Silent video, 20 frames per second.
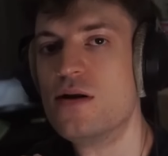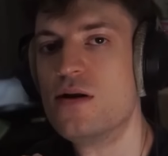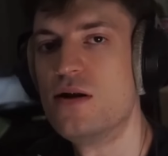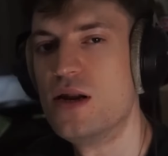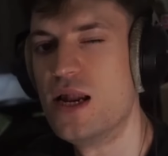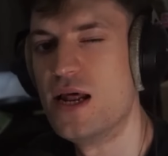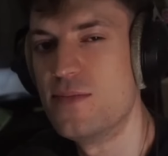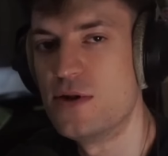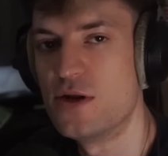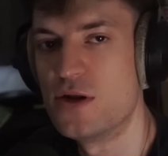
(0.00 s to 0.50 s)

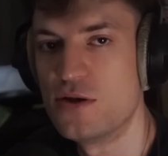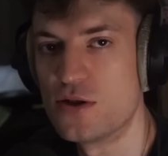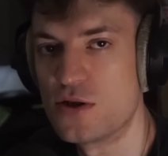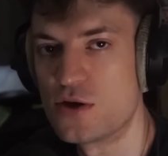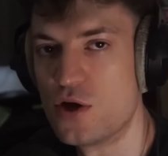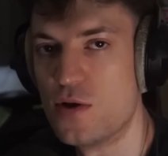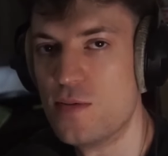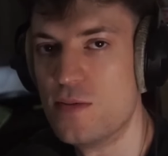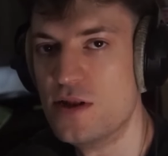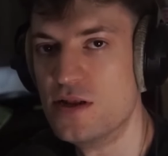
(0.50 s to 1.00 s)
Let me know in the
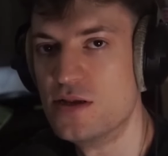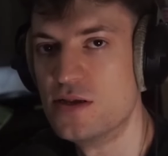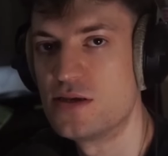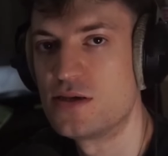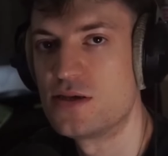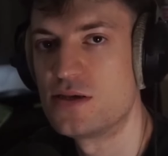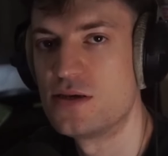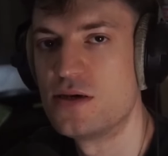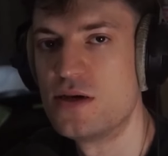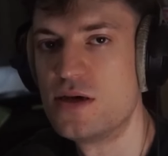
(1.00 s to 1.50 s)

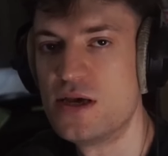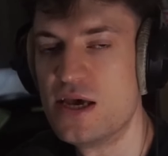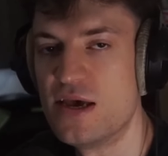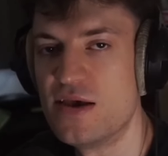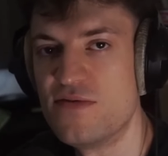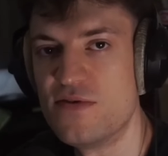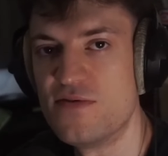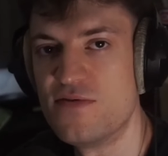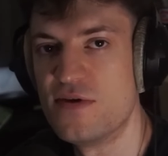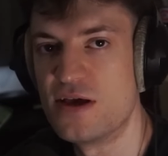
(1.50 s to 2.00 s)
comments
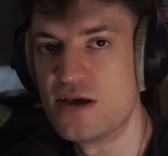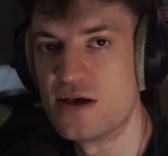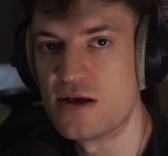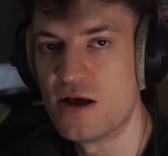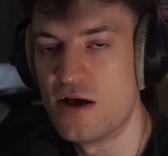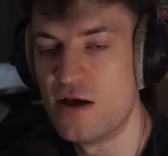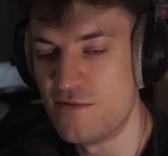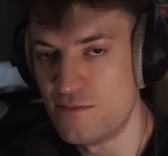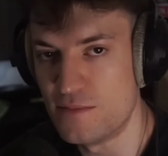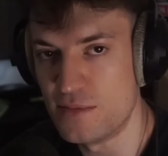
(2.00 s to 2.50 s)
if you think
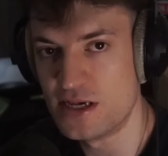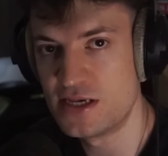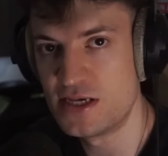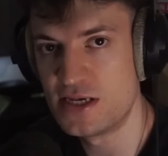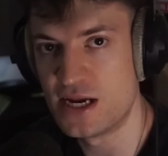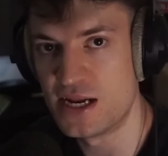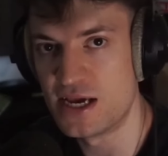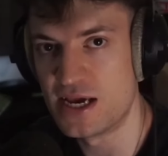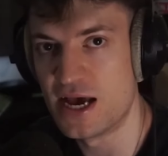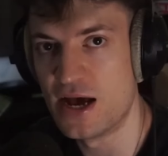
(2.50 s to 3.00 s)
I've missed
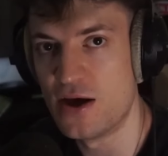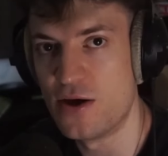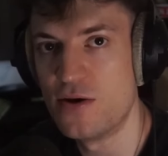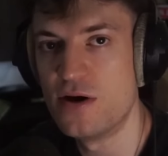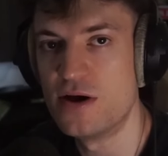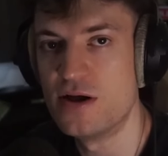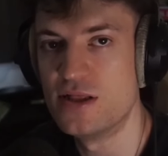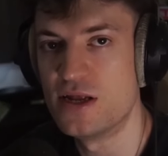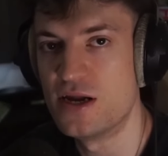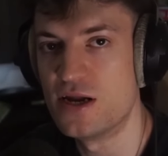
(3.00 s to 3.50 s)
any out,
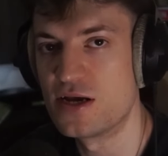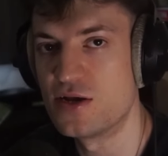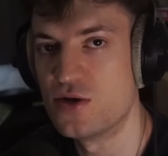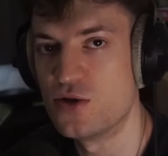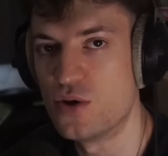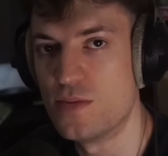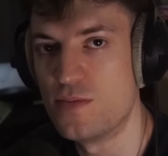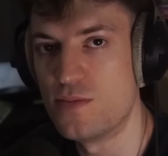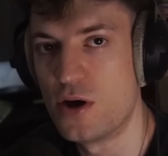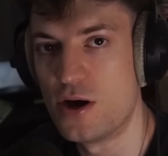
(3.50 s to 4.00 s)
and then I can
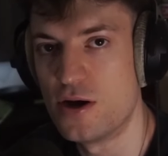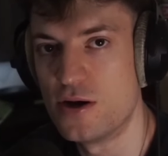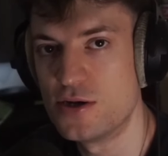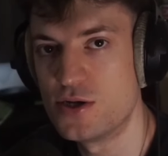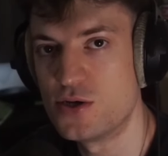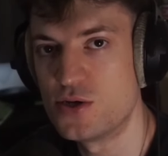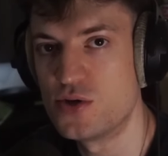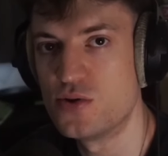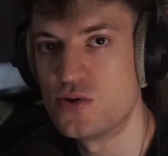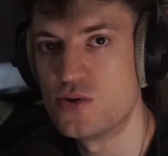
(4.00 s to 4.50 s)
do a part
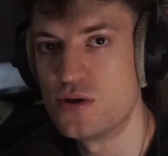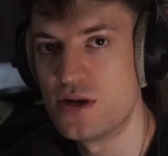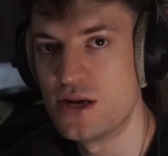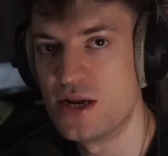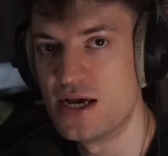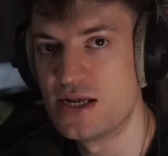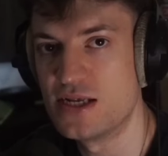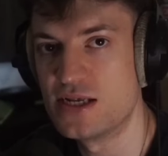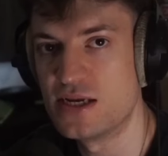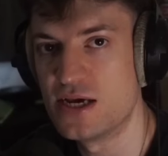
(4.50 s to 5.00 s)
2
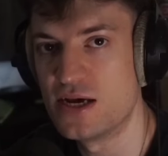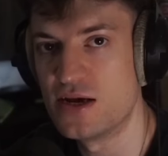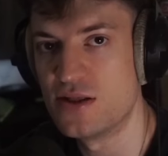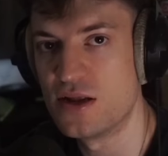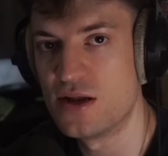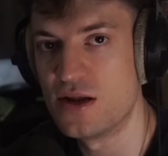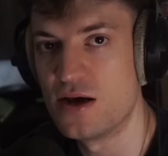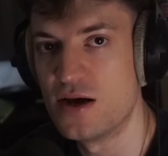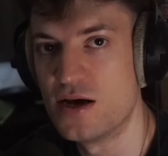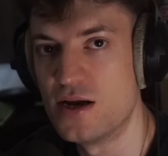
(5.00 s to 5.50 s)
later down the
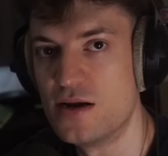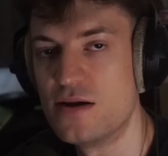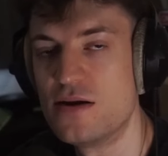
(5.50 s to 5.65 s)
line.